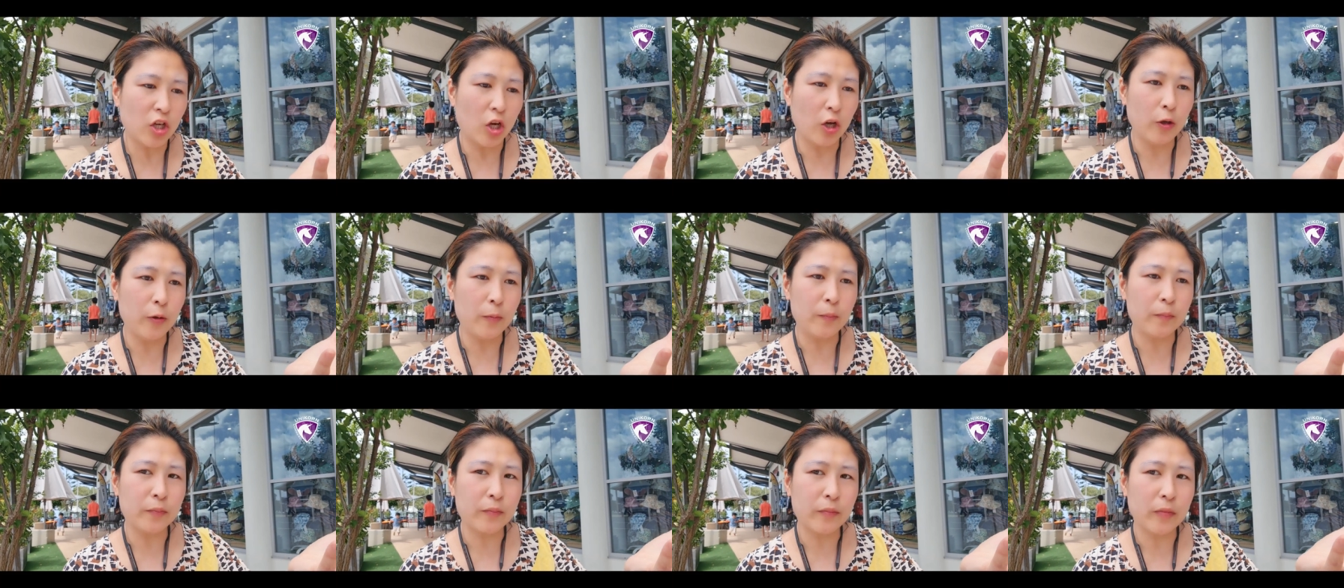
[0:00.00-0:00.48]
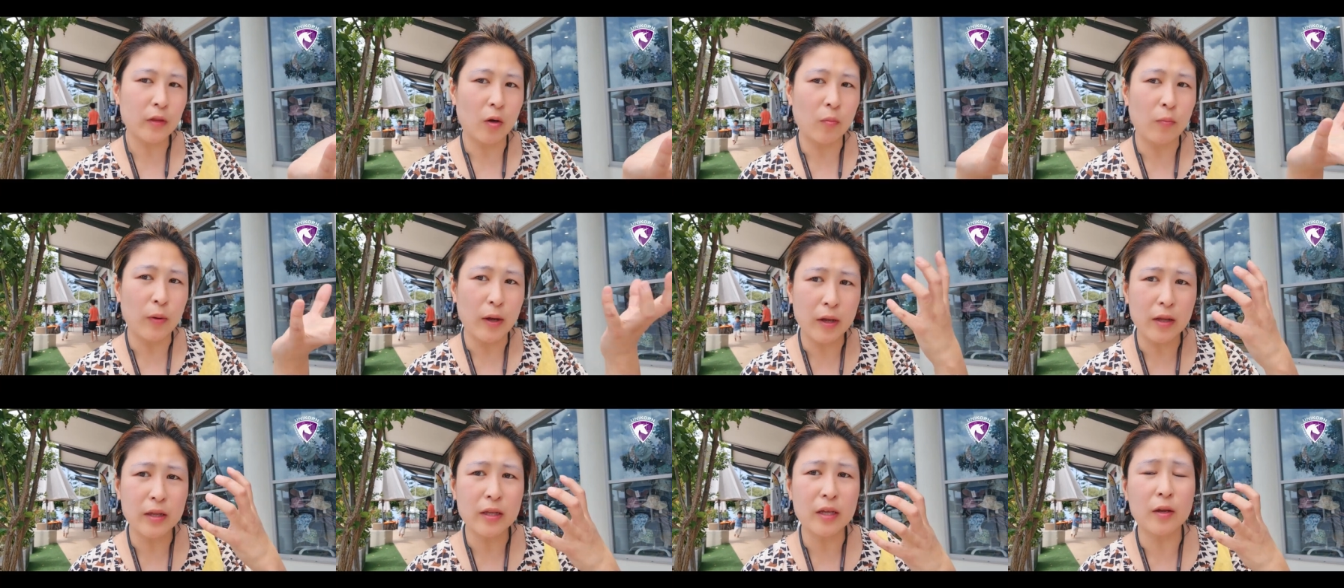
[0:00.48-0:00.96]
So,
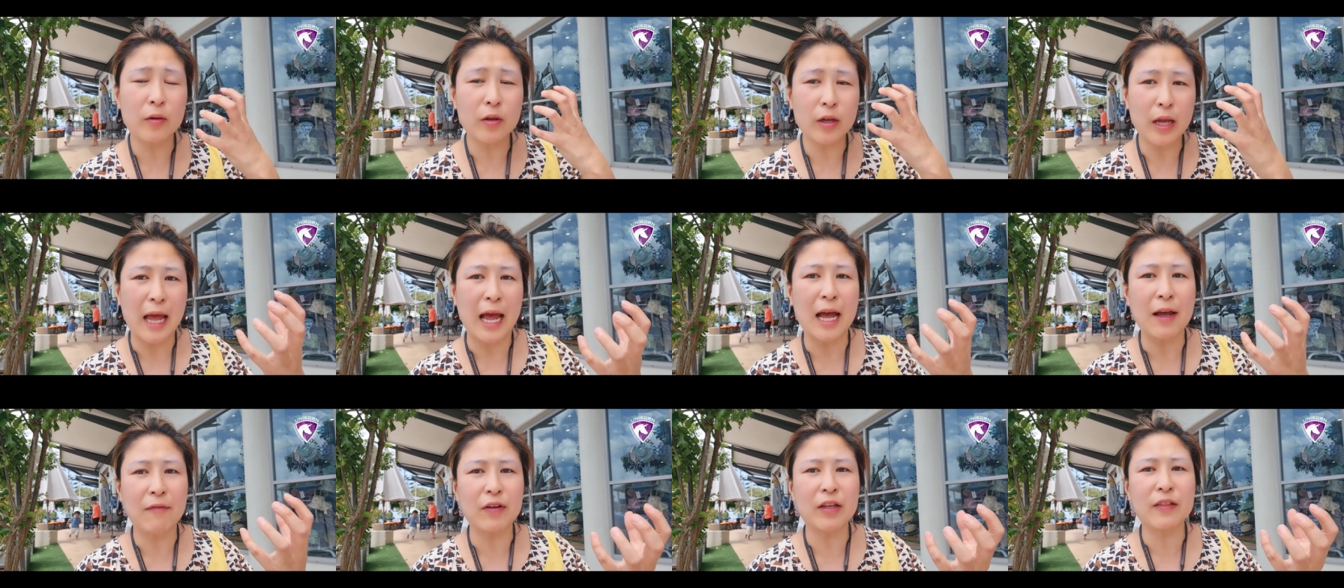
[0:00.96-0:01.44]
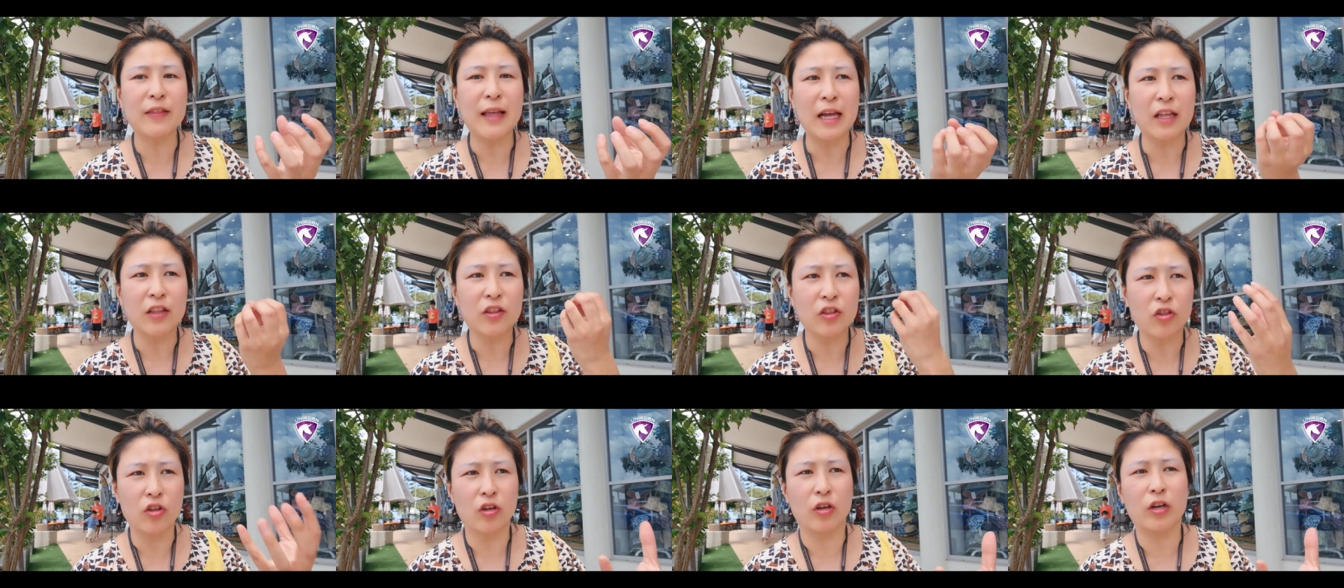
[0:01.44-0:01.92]
but having
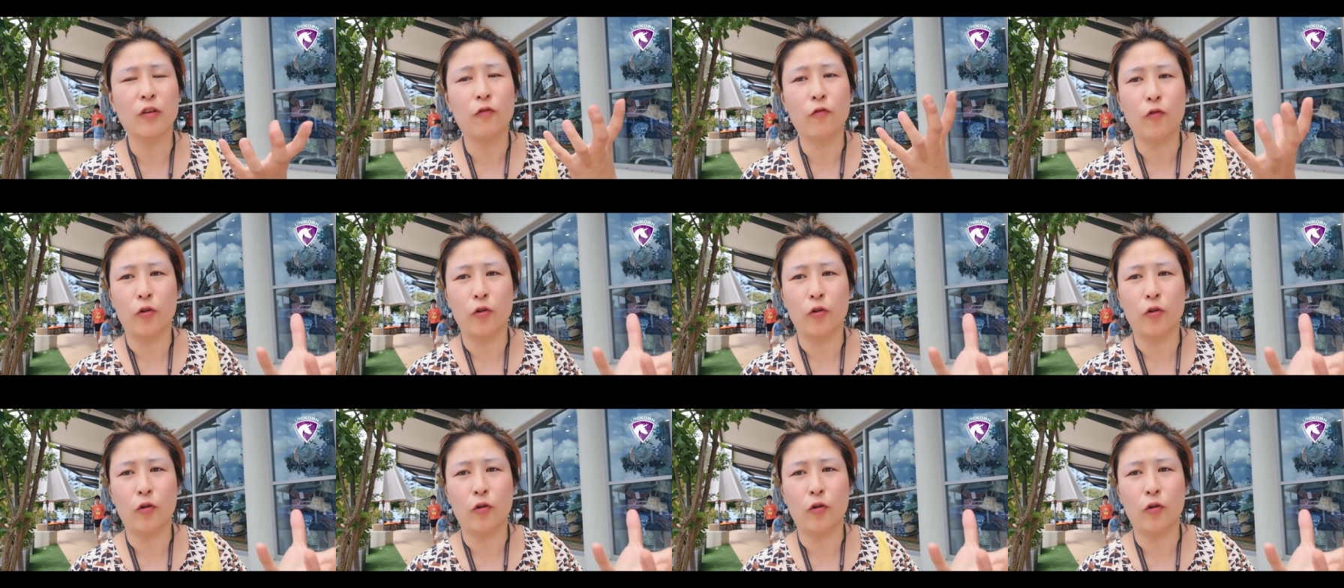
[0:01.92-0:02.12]
that thirty,